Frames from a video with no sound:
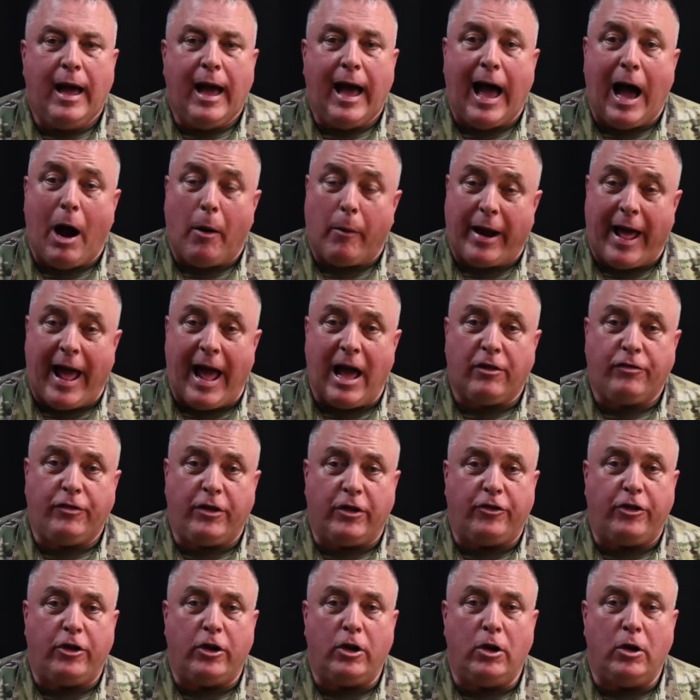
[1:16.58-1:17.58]
I would ask
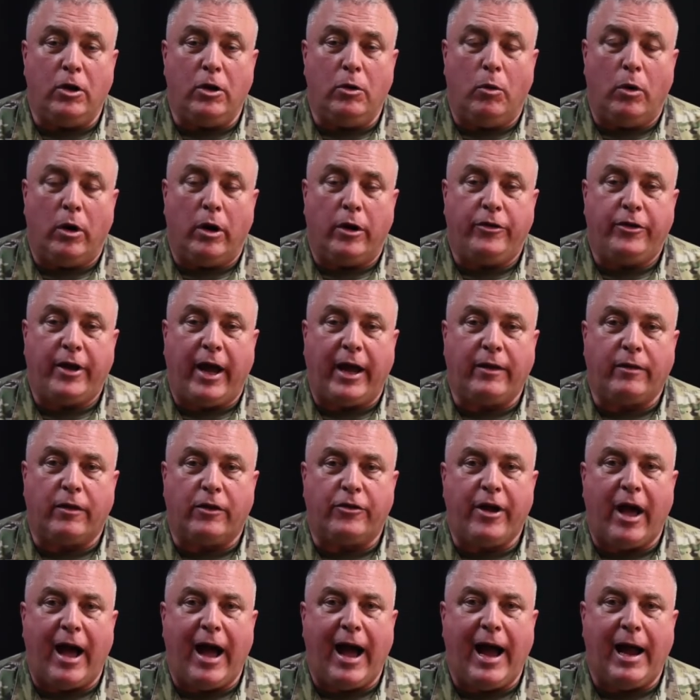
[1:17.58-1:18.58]
that you would take the
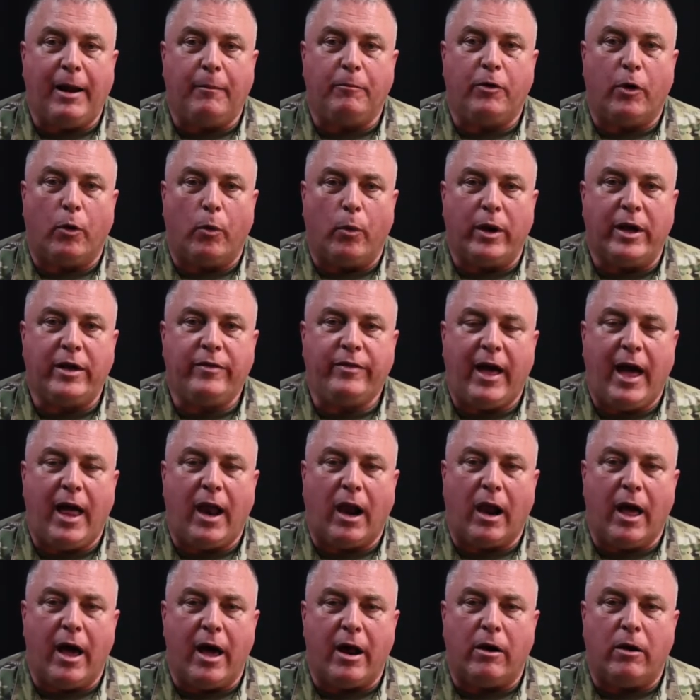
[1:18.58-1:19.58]
time to read
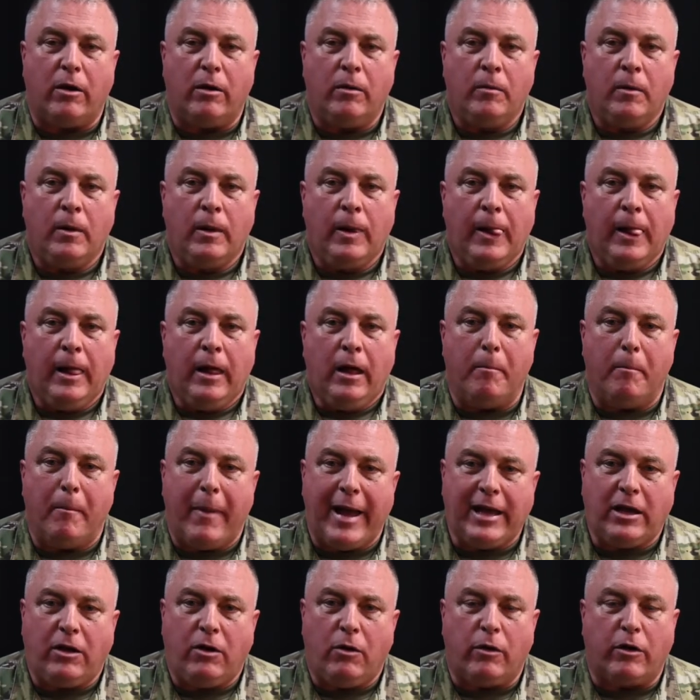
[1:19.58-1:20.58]
that letter,
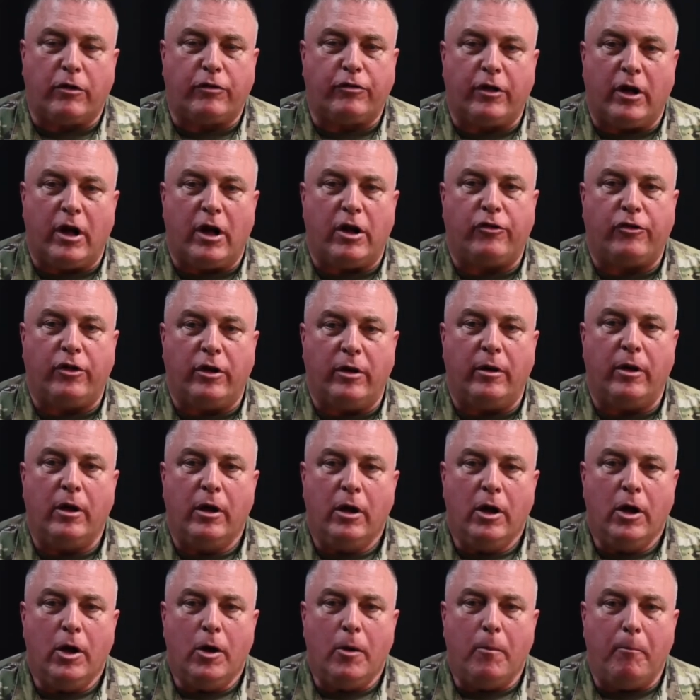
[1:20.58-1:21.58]
make your decision
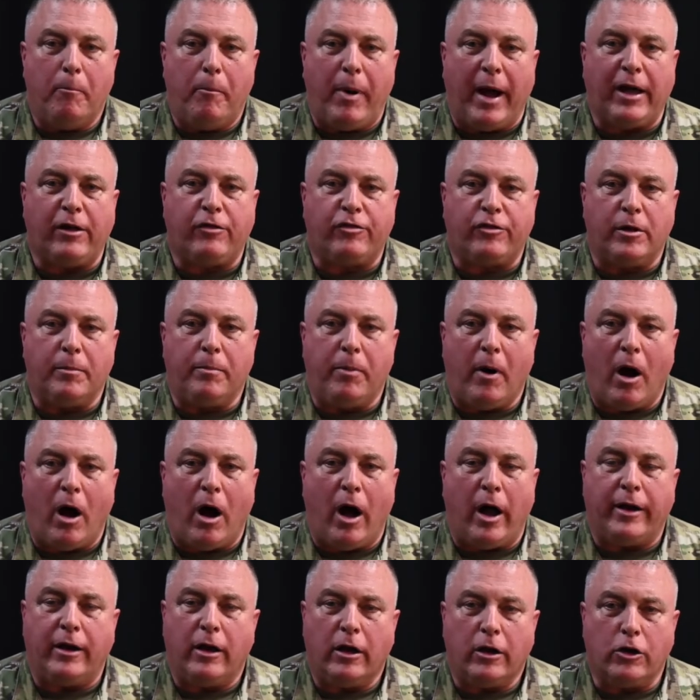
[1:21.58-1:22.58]
based
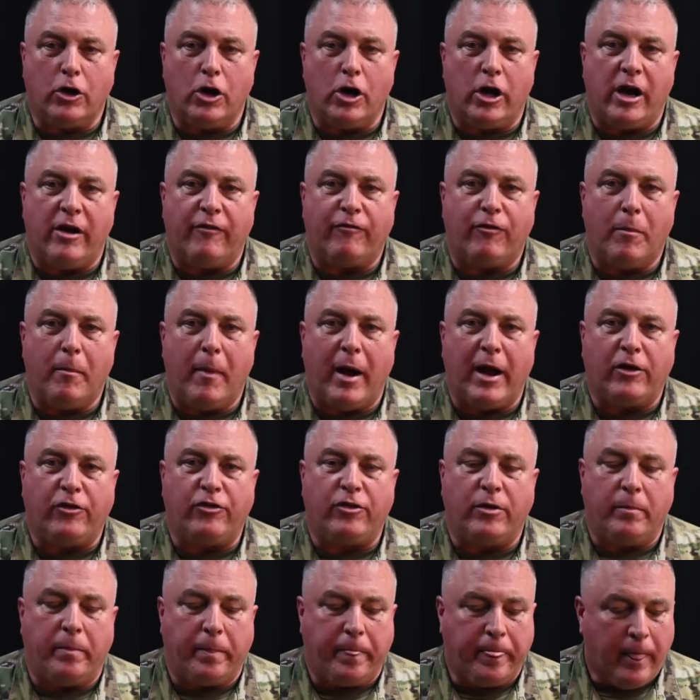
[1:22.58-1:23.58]
upon good
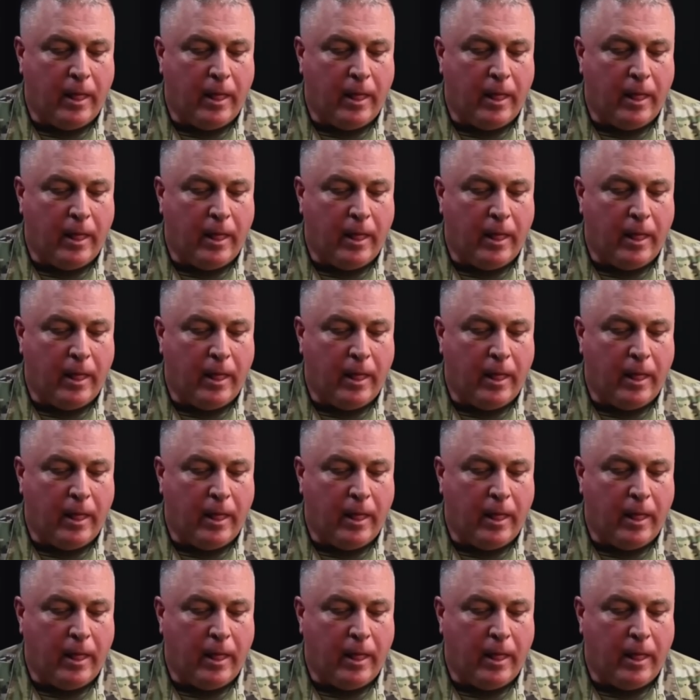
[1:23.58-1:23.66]
information.